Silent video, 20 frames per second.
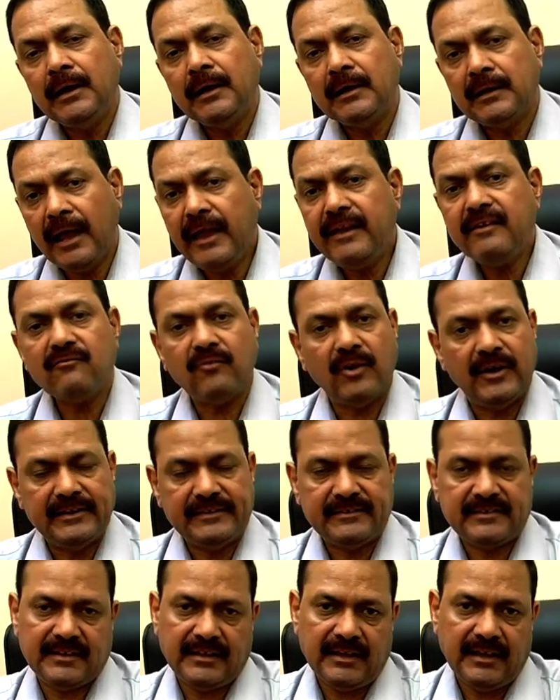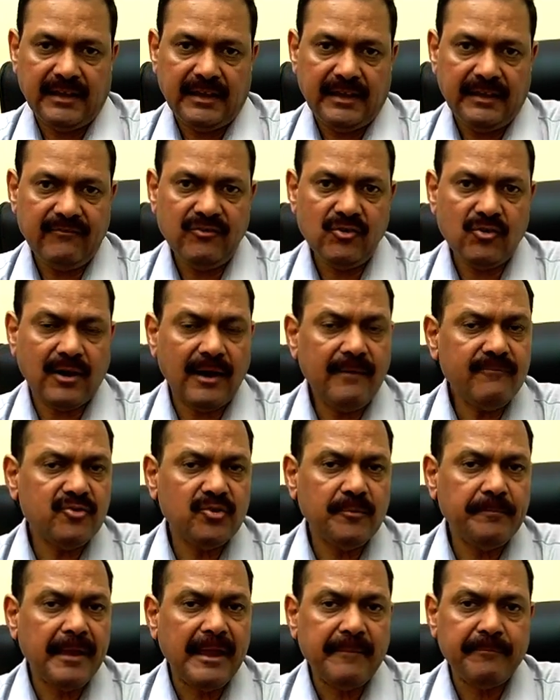Likewise, if you come
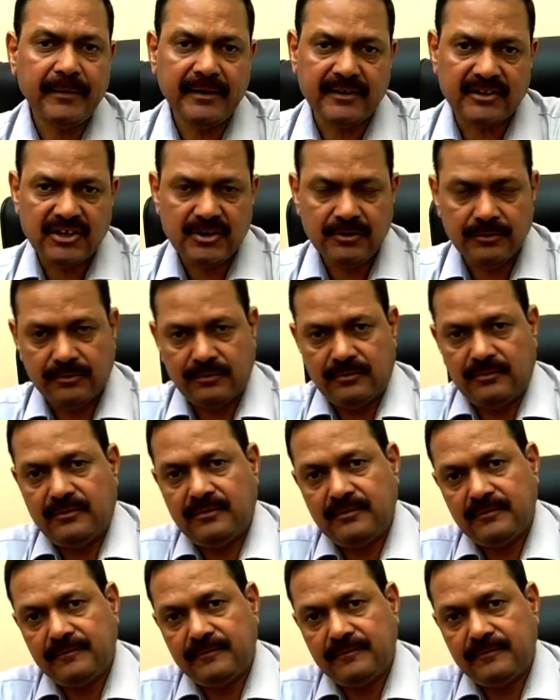to paper 2,